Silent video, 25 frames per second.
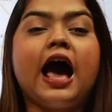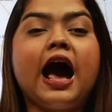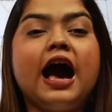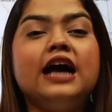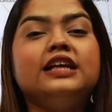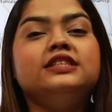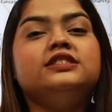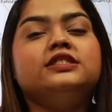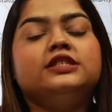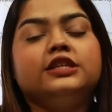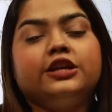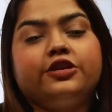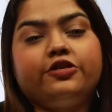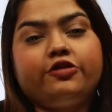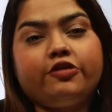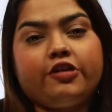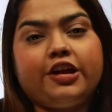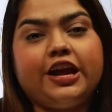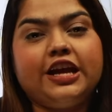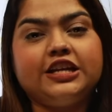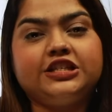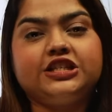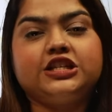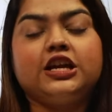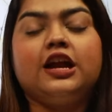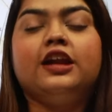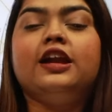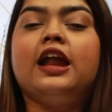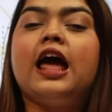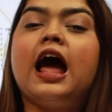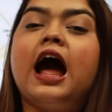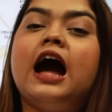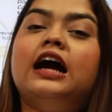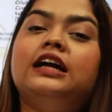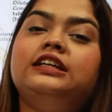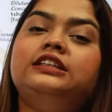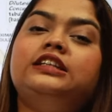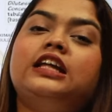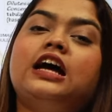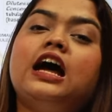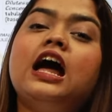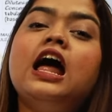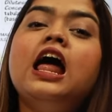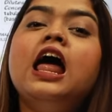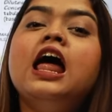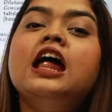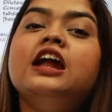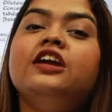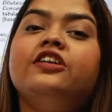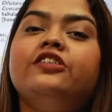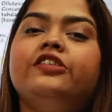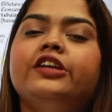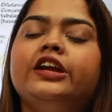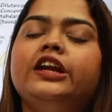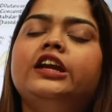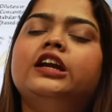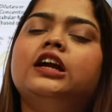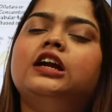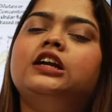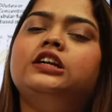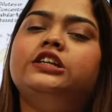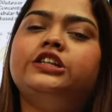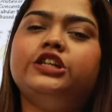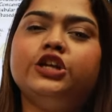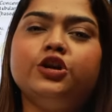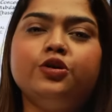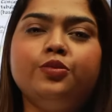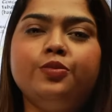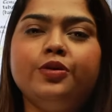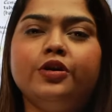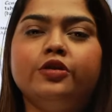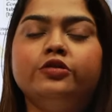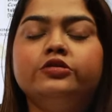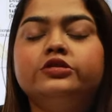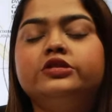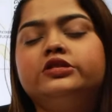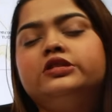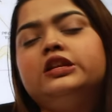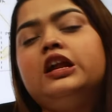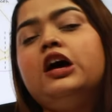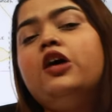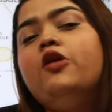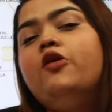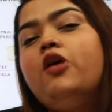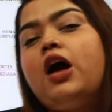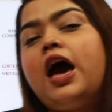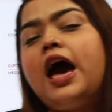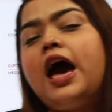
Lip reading: and secretion at the renal tubules. Now,